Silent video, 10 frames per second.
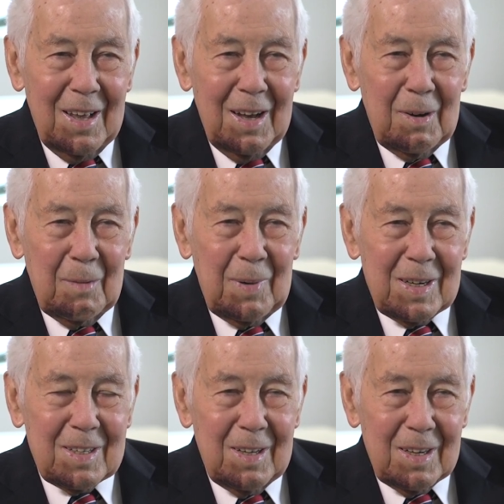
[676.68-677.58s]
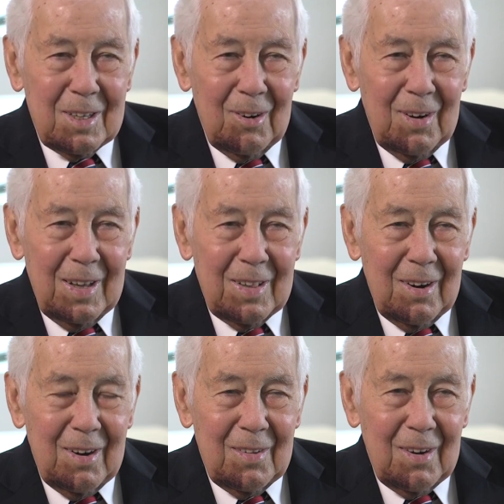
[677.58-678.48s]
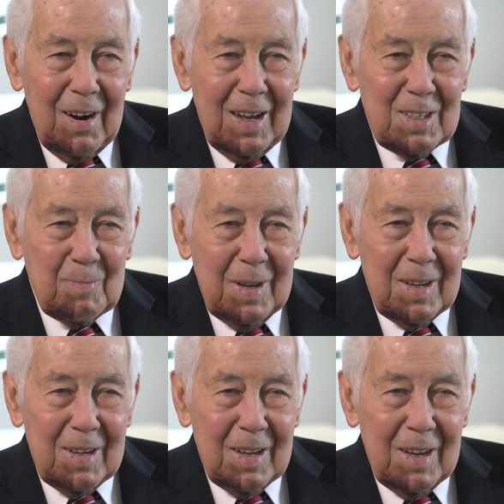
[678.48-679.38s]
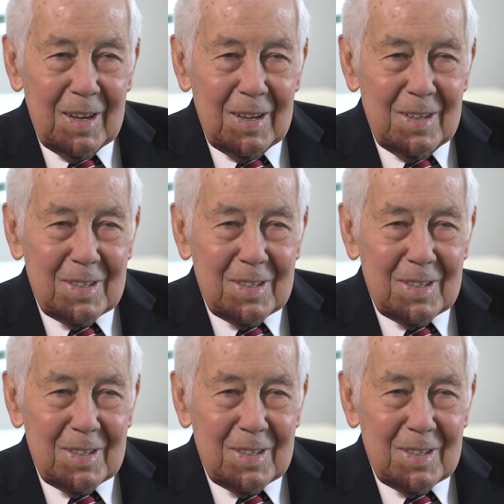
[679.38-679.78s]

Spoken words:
but clearly there has been